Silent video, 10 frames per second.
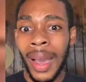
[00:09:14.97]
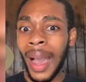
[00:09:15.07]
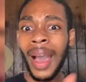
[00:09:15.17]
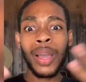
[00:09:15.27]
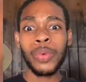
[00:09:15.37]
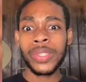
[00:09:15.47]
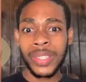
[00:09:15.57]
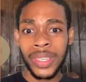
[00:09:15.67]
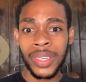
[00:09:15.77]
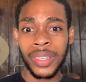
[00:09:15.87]
I was
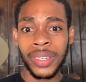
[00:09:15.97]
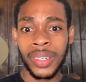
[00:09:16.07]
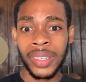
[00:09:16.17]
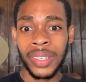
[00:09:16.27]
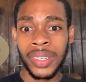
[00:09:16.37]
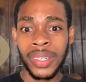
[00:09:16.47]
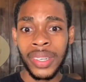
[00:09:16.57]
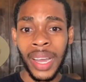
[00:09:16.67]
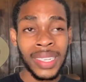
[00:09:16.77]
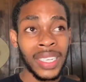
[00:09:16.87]
here.
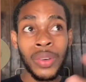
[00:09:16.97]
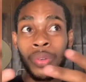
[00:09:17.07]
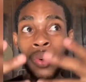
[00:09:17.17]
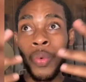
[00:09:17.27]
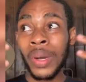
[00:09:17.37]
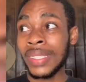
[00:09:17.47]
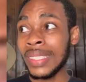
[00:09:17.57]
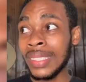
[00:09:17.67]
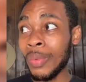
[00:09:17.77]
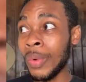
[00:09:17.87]
And I don't know what
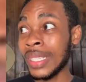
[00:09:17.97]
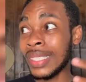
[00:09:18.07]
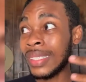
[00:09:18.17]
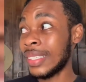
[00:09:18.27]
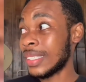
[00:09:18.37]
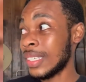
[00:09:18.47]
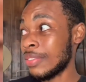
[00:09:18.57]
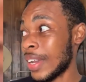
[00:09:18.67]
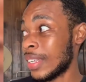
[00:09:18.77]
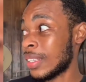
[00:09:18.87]
is what is this
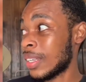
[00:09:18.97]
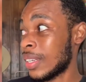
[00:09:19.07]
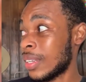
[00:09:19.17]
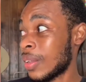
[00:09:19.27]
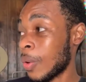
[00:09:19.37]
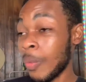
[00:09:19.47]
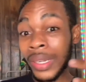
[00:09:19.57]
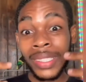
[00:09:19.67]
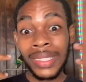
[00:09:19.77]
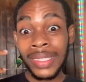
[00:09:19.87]
even? What
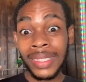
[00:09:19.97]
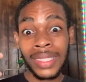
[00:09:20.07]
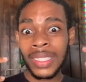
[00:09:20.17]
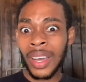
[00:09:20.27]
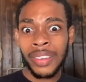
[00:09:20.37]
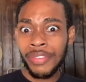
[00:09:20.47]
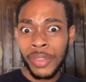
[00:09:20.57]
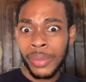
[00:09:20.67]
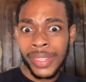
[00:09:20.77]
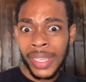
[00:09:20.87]
is this? It's
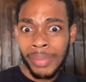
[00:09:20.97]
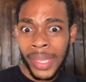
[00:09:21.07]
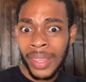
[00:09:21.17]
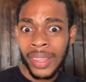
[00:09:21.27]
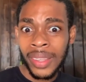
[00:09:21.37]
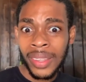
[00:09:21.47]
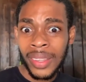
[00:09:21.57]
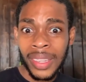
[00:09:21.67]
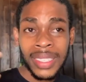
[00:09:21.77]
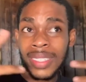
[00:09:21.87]
confusing me.
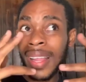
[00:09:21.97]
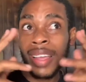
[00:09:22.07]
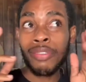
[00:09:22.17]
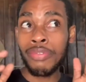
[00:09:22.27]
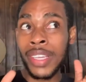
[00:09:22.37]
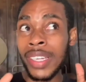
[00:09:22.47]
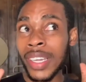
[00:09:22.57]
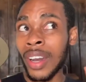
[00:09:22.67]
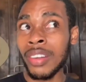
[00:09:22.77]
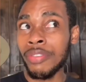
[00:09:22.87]
It's like really
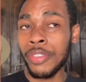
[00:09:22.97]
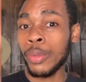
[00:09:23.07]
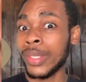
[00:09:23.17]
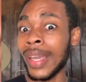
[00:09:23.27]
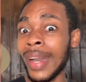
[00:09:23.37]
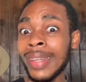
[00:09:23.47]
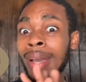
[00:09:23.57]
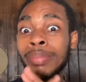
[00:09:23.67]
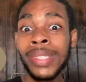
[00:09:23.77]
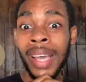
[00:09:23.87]
confusing and
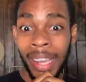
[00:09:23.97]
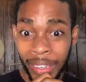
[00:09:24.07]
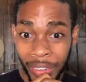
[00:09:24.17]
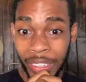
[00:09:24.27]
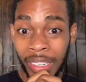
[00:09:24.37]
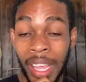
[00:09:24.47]
I'm tired.